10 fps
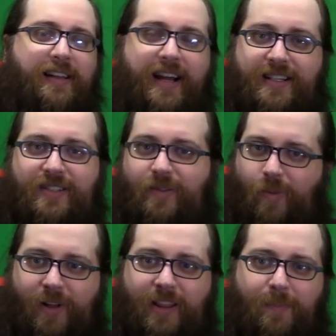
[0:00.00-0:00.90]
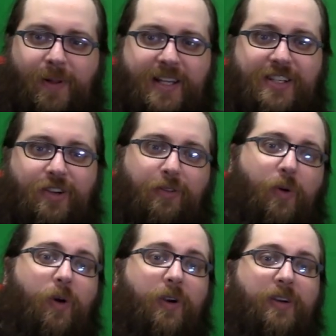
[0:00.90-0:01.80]
That's what the police are
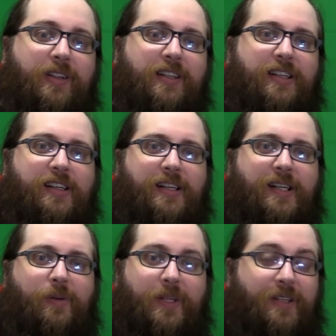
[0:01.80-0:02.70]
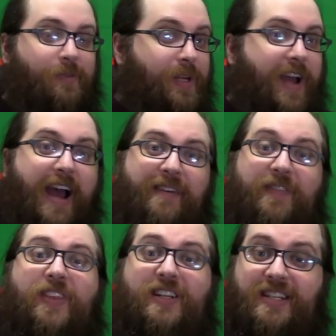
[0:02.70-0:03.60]
for. We
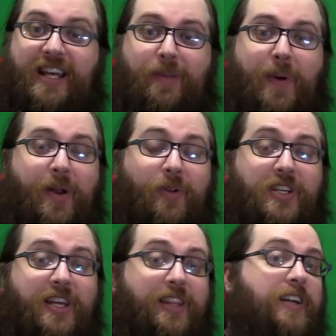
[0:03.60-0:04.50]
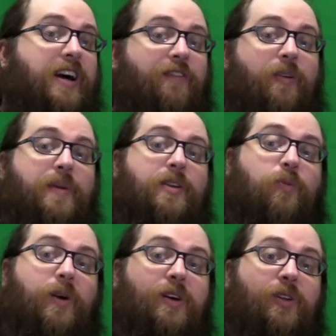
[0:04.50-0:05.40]
have the death penalty. The government
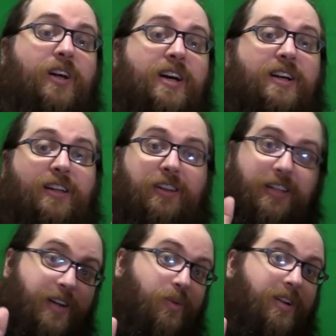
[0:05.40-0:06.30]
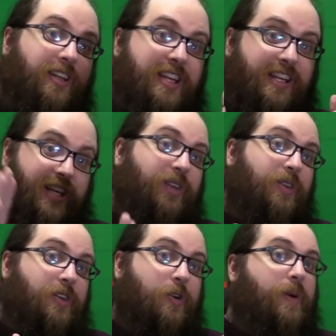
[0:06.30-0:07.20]
will literally kill
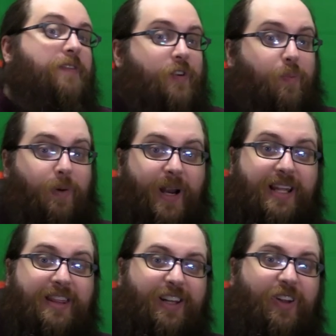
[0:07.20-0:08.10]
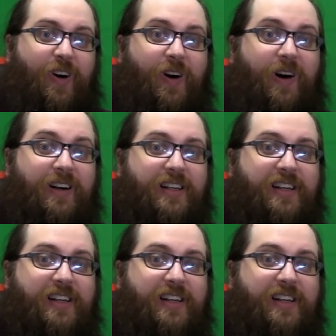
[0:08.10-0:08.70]
you if you break the law.